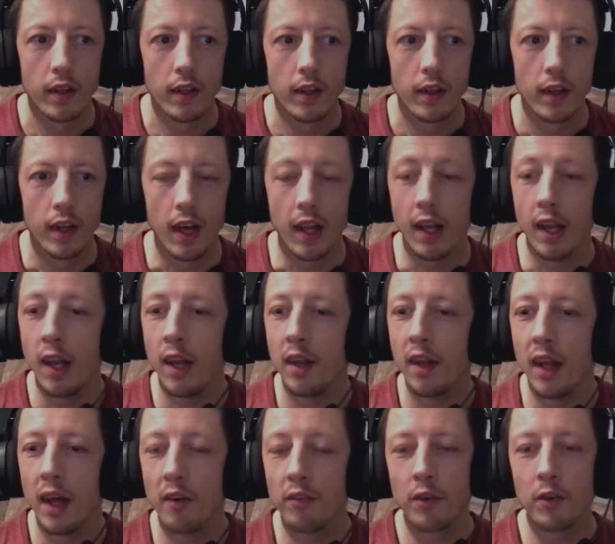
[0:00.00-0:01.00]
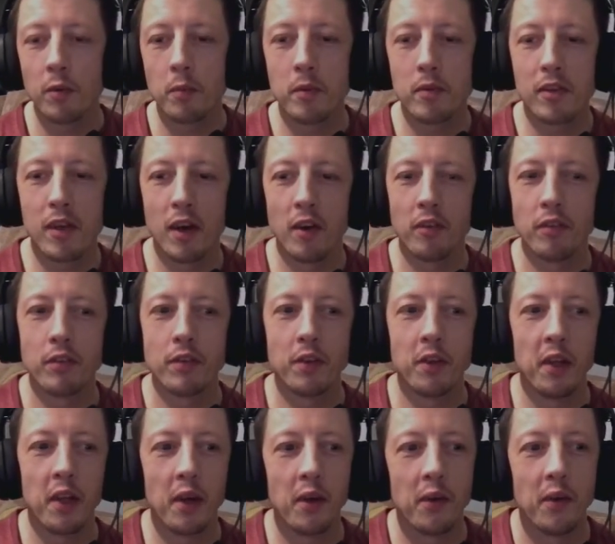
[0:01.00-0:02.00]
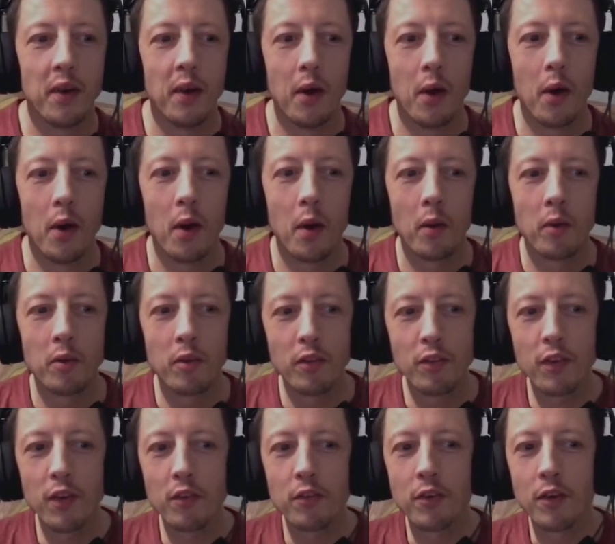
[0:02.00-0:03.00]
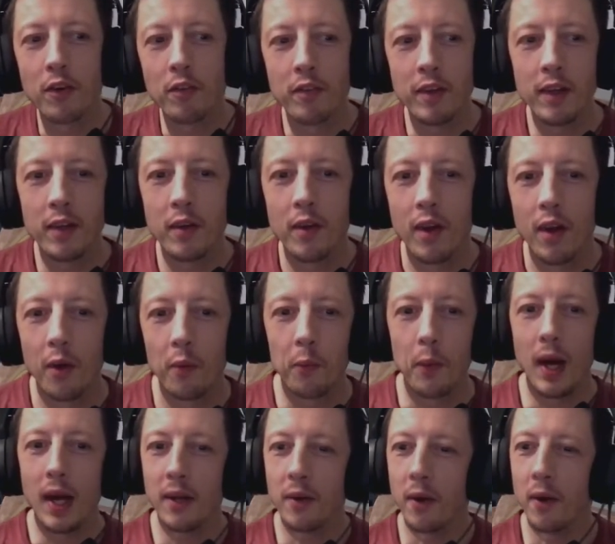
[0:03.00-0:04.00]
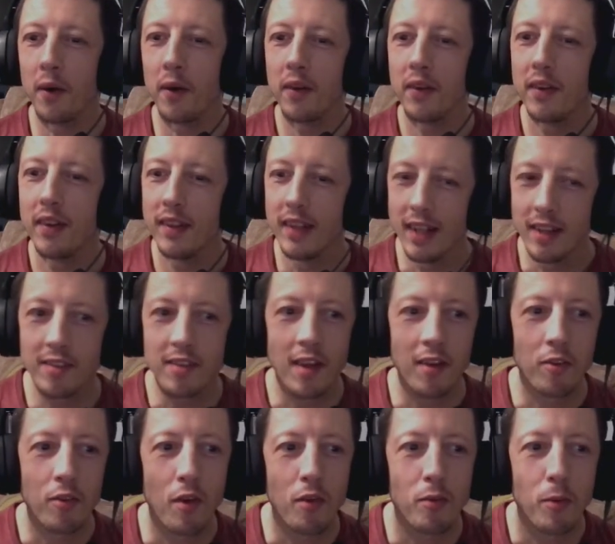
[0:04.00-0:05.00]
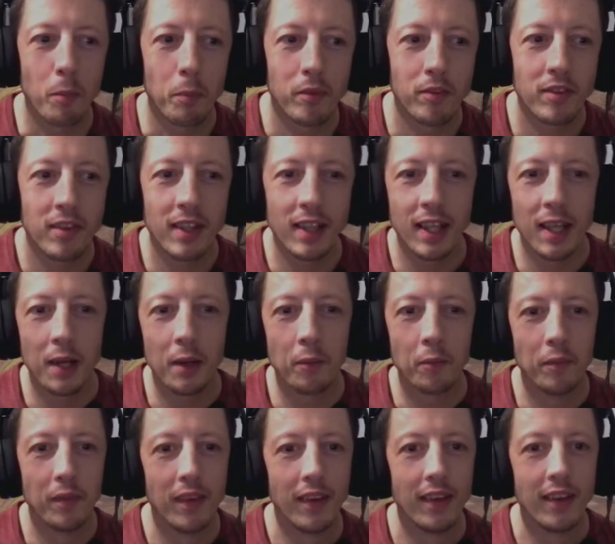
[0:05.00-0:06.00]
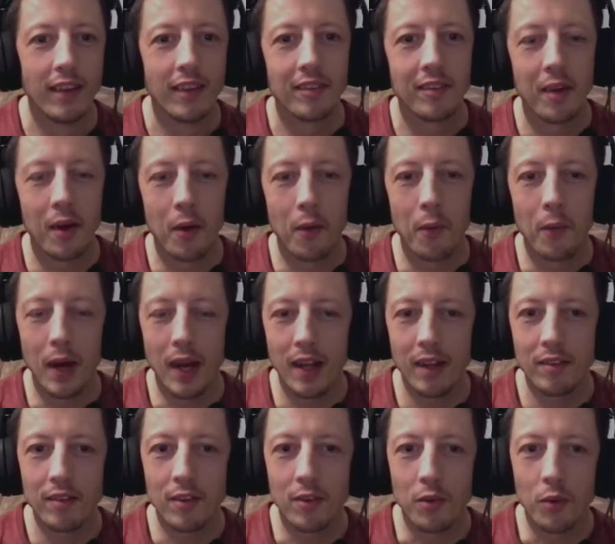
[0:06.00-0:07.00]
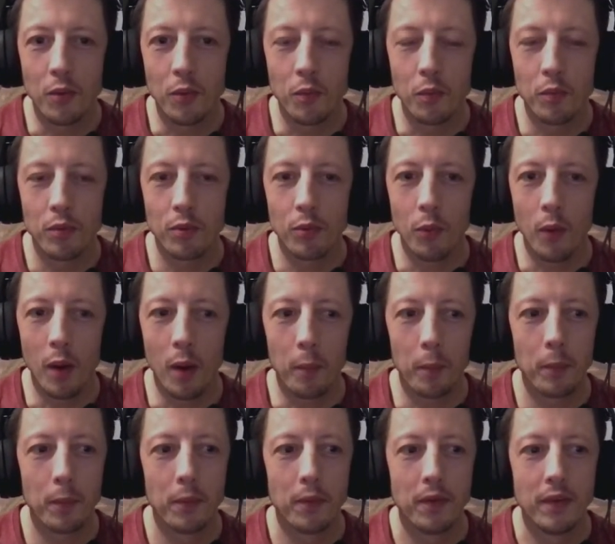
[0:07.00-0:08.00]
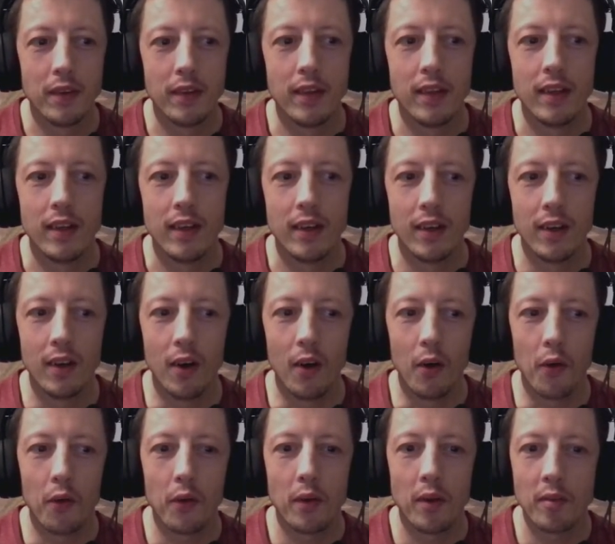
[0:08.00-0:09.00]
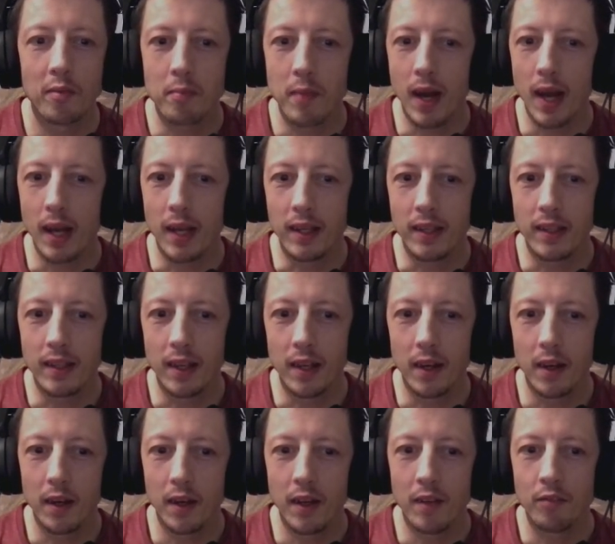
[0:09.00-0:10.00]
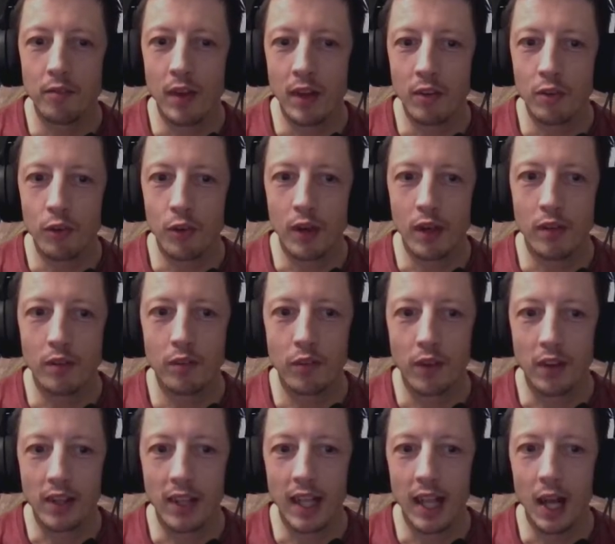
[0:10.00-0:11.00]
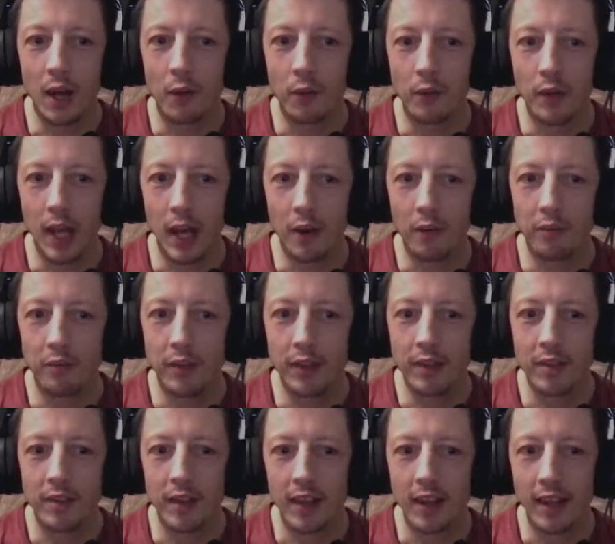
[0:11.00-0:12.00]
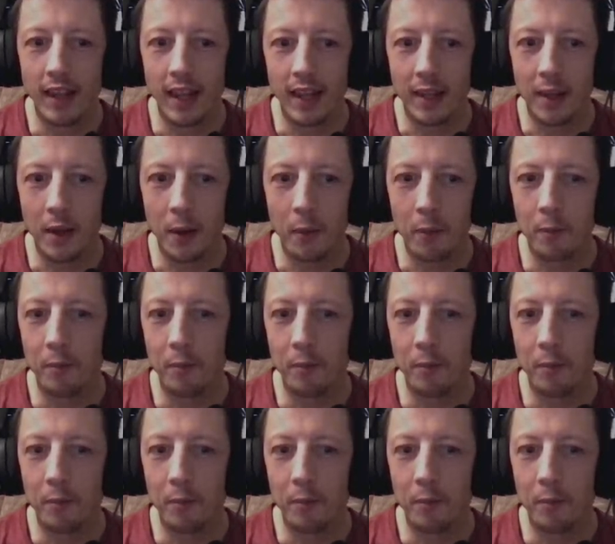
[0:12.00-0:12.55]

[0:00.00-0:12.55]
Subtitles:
And then I thought to myself, you know, just for the fun of it, why not? Let's get dressed up as a clown. So I actually do swap all of my inventory for the clown outfit, and there you go.